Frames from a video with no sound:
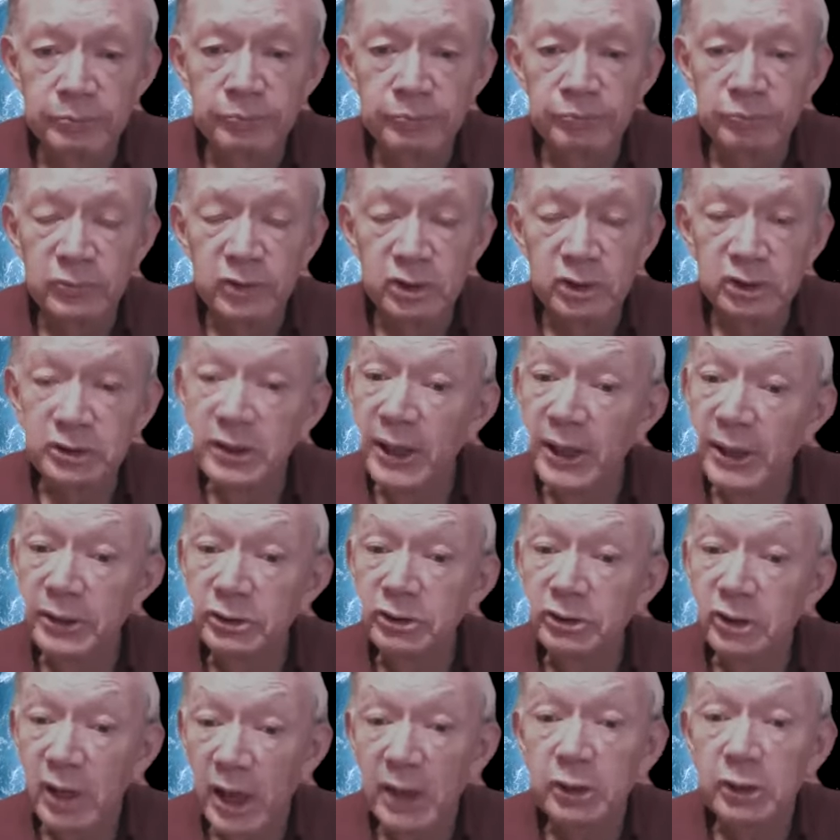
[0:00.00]

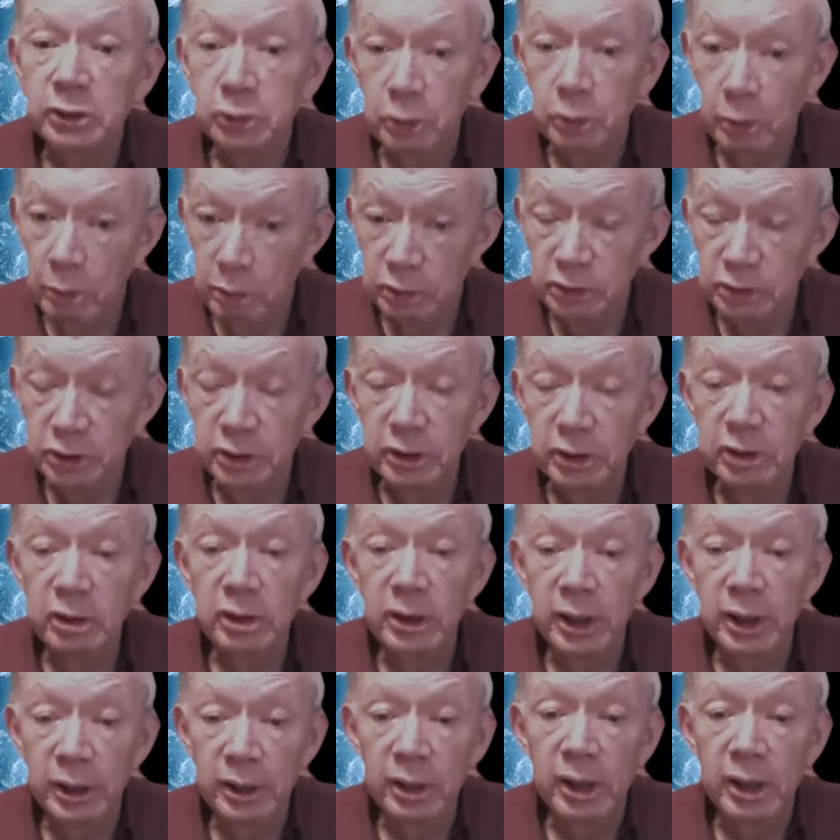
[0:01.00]
states like Georgia
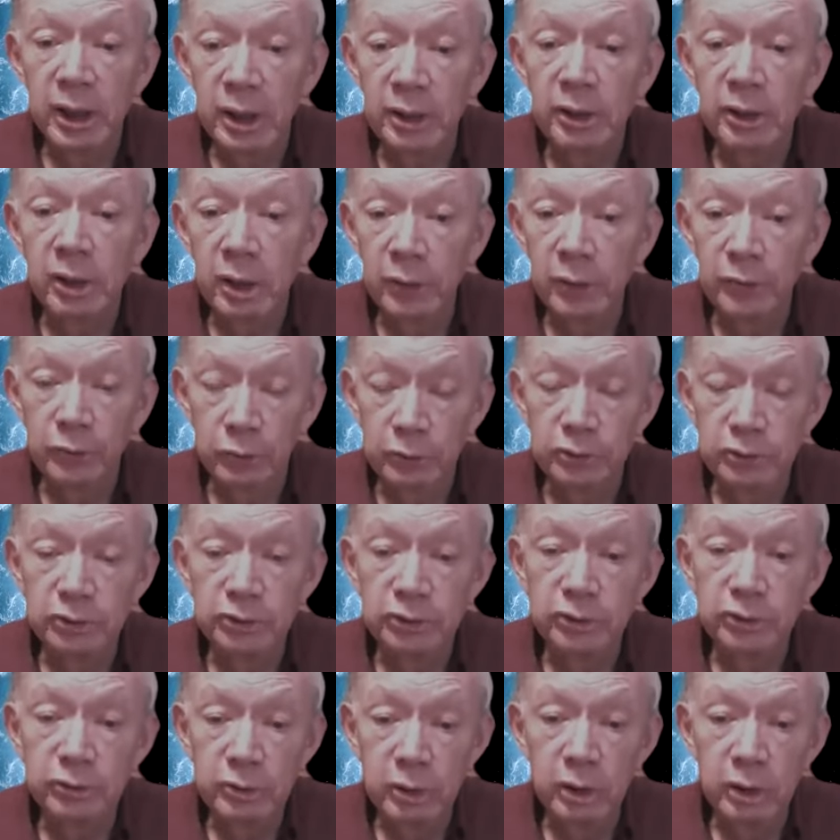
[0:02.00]
and
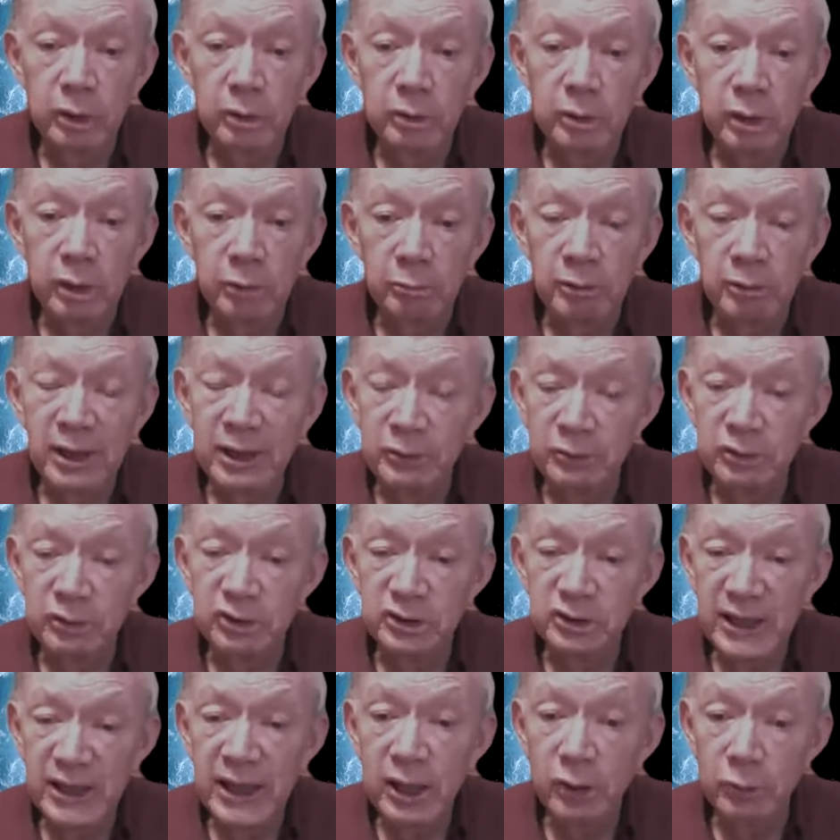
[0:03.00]
others around the
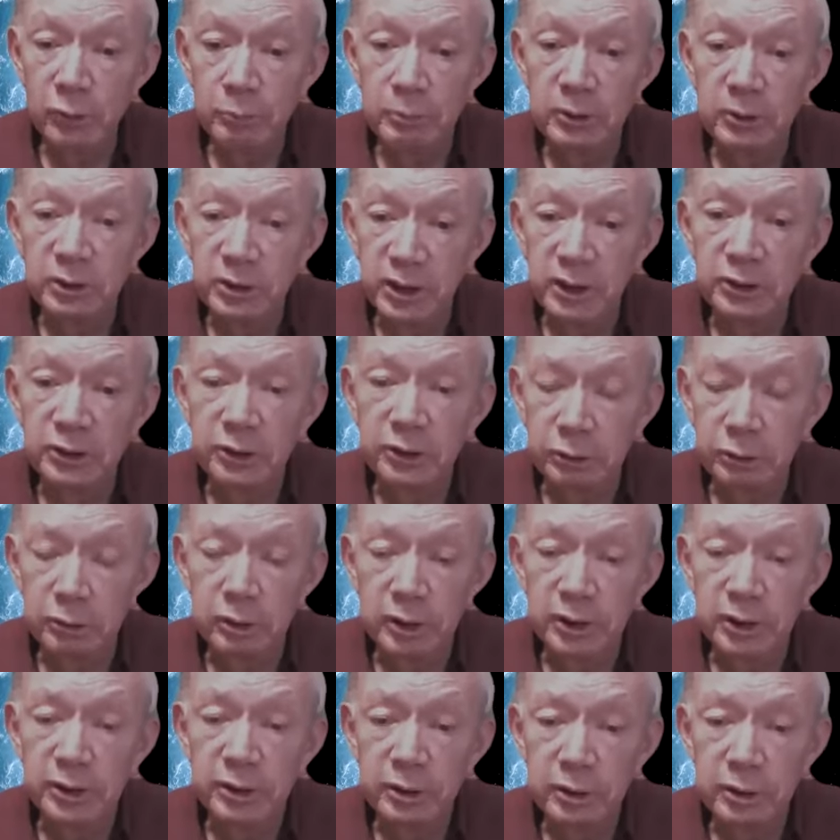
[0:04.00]
South particularly.